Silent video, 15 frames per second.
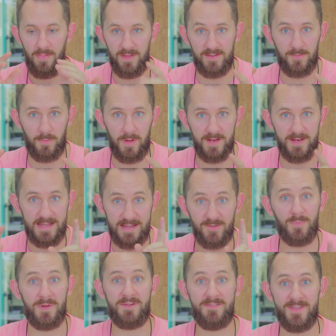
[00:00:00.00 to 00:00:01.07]
this one
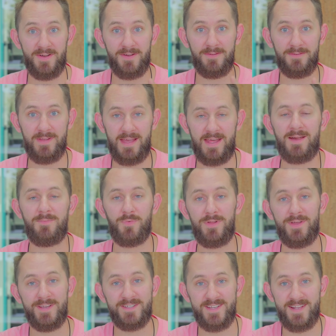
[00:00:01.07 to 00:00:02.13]
is one of those, and I'm
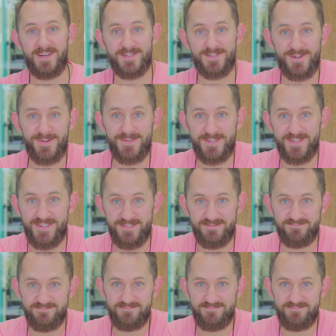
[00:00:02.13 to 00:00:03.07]
really excited to show it to you.